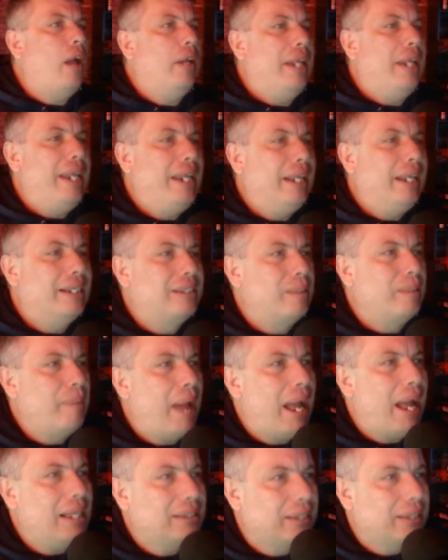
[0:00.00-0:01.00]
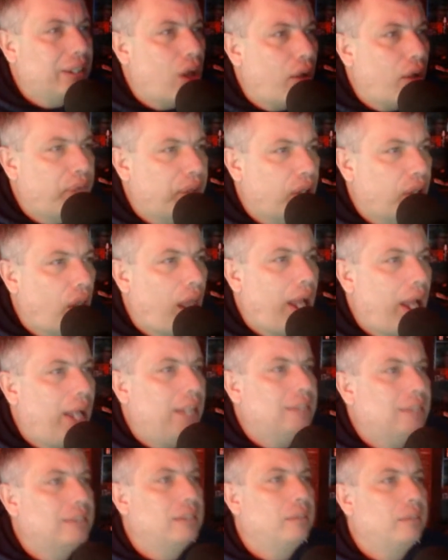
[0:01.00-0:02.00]
and he gets a basket off the
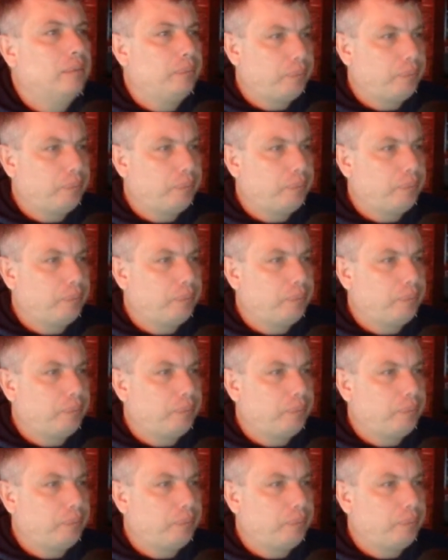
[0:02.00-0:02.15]
glass.